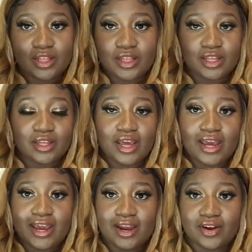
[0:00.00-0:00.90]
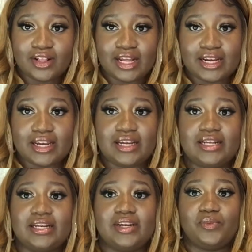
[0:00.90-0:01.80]
The
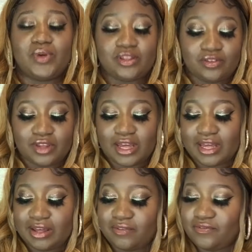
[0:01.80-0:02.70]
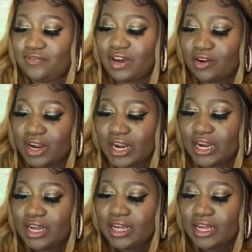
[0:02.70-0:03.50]
hairline was very